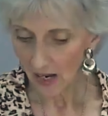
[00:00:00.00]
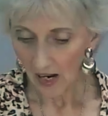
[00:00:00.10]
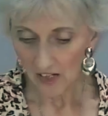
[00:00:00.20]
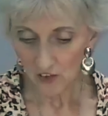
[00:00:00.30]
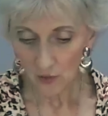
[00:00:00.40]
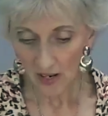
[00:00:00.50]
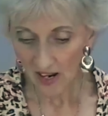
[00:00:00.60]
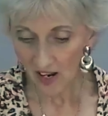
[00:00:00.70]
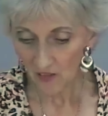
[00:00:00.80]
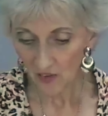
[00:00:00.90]
I do
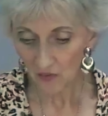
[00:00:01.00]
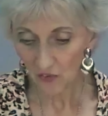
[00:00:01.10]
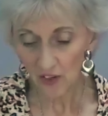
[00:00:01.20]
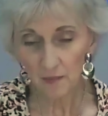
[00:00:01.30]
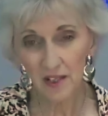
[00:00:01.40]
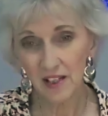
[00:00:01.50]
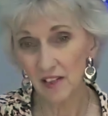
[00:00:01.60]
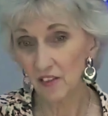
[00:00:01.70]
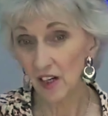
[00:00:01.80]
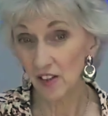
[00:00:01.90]
have it in front of me, and
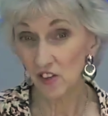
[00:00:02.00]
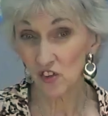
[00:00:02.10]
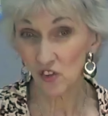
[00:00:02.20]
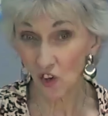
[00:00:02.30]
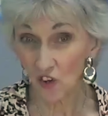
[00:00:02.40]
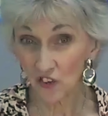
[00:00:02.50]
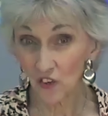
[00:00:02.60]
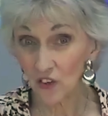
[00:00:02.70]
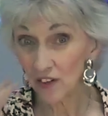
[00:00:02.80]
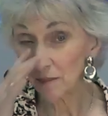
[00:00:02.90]
I've got
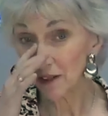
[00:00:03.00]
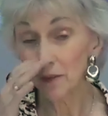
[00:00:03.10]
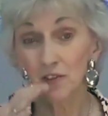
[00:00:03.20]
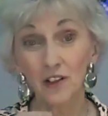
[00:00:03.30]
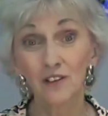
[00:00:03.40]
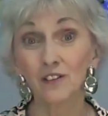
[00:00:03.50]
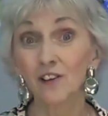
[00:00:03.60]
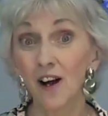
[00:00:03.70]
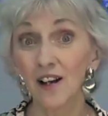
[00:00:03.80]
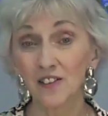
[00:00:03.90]
started on it, but it was a
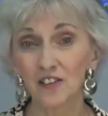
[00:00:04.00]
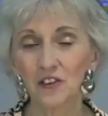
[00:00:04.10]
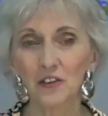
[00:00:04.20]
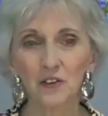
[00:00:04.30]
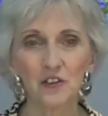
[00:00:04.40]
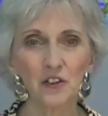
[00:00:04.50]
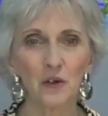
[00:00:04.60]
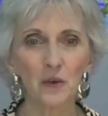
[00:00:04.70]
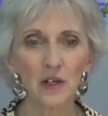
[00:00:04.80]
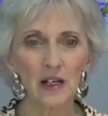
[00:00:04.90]
lot to do.
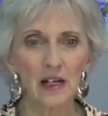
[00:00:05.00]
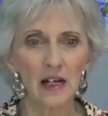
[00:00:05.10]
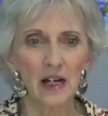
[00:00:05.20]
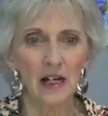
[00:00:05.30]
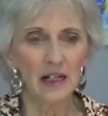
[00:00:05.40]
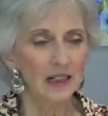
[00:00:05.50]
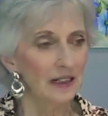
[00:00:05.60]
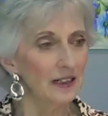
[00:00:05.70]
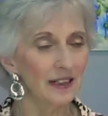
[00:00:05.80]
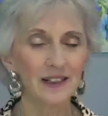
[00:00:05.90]
So
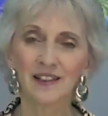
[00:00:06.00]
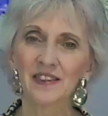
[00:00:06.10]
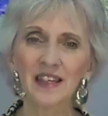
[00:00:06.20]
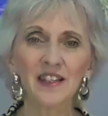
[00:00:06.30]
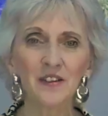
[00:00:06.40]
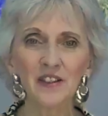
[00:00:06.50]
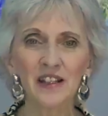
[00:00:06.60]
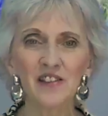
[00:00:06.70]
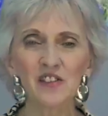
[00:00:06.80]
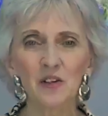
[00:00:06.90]
thank you
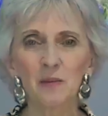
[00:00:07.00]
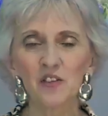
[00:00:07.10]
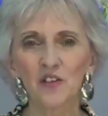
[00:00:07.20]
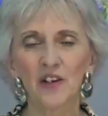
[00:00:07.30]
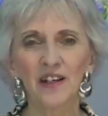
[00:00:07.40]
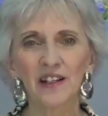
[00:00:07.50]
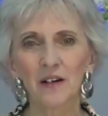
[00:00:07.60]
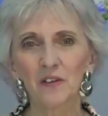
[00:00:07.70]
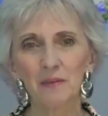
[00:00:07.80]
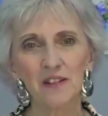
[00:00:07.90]
again so much for hanging
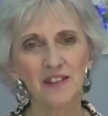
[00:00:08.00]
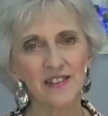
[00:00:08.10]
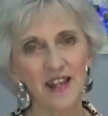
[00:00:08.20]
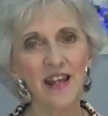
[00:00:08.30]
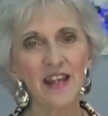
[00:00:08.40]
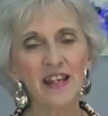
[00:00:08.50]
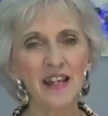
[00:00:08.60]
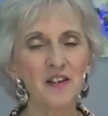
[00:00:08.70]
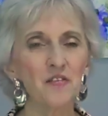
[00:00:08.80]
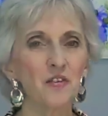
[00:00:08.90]
out with me today
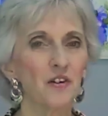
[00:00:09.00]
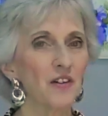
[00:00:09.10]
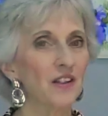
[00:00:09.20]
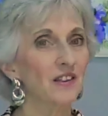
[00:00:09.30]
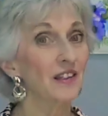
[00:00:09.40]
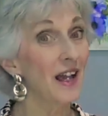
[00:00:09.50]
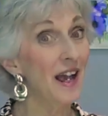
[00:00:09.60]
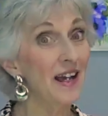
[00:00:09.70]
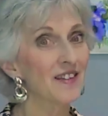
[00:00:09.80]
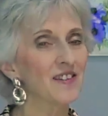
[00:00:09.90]
and for the
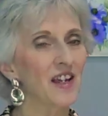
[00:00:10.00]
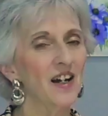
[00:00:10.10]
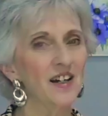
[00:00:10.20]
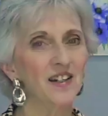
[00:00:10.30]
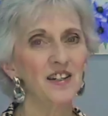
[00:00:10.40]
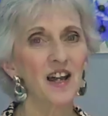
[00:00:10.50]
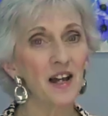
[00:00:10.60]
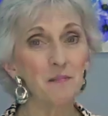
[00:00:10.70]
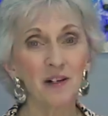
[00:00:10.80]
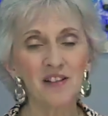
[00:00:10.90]
last
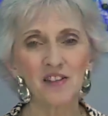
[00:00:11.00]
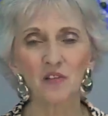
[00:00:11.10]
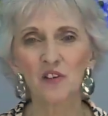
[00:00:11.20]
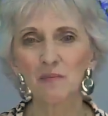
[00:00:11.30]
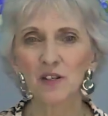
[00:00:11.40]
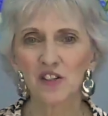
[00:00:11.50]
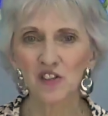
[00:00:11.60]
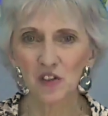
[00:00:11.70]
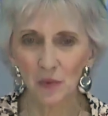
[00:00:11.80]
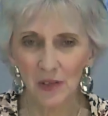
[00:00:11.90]
9 months that we've been
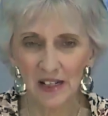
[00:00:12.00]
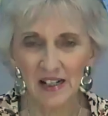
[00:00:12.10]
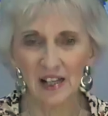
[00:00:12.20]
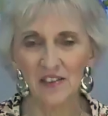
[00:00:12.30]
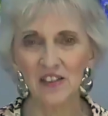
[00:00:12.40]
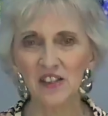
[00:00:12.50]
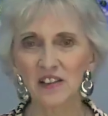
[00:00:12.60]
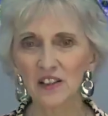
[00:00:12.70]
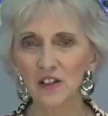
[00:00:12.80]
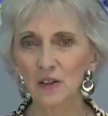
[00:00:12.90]
doing the
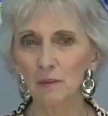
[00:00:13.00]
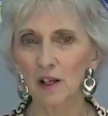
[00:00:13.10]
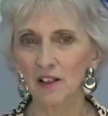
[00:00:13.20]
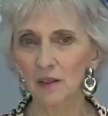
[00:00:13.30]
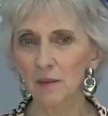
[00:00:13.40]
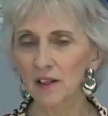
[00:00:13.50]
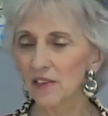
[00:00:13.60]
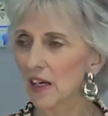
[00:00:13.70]
Tealing Good block of the month.